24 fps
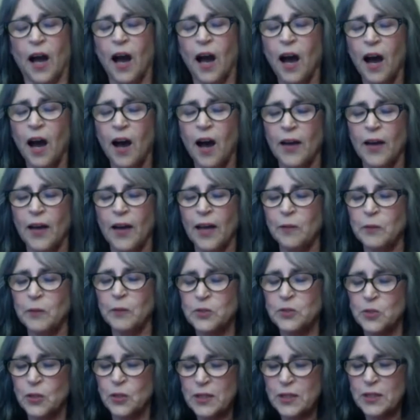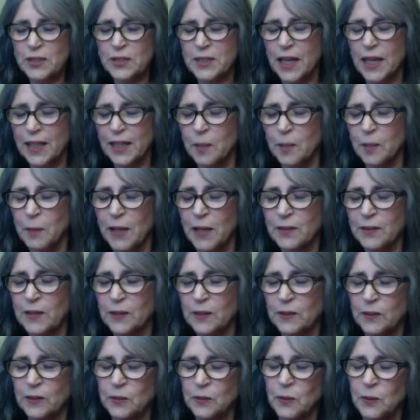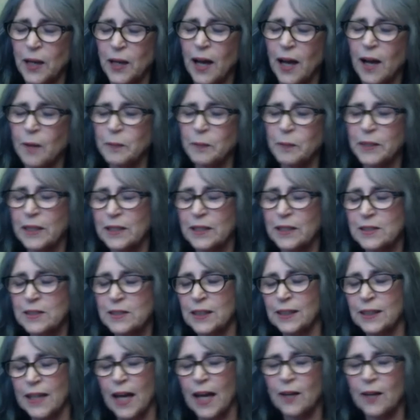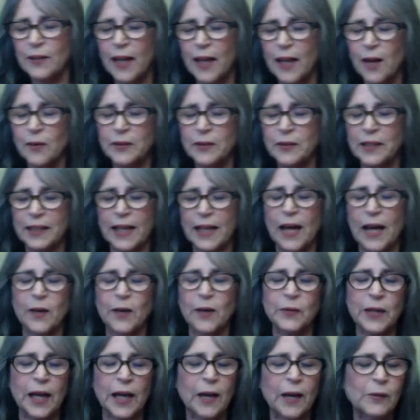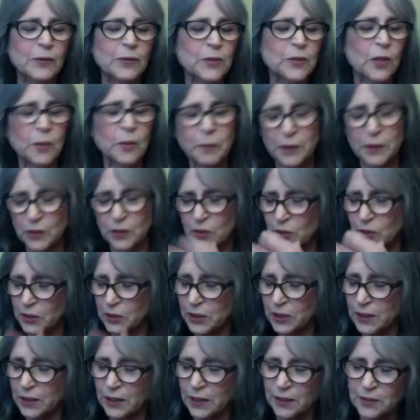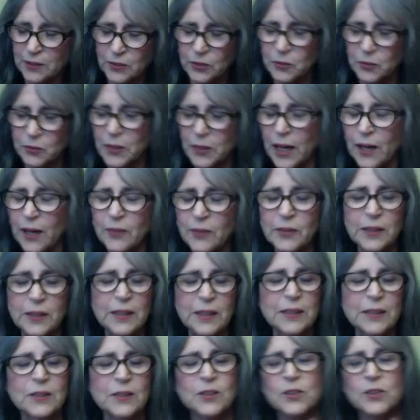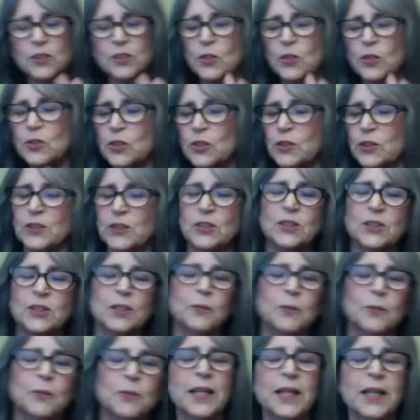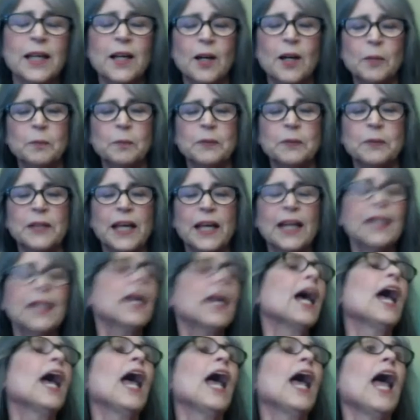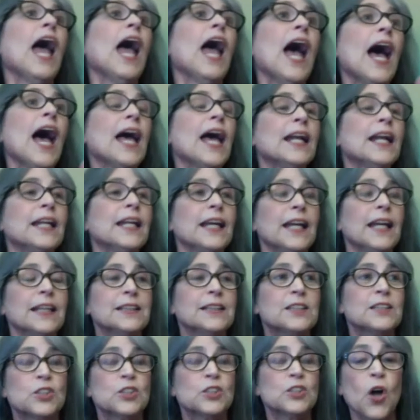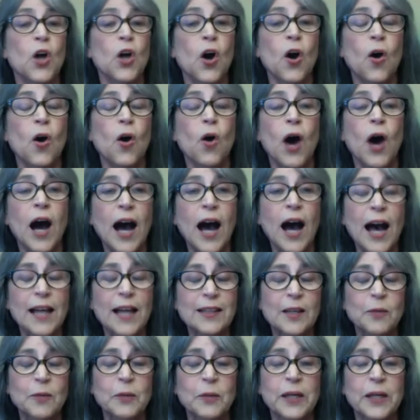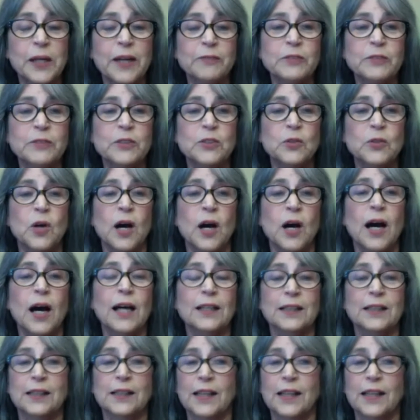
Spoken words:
Oh, and we're so excited about the luau because the lau and the cow has all been cooking underground and it looks so delicious. And we get our plate and it's so hot that we have to do hot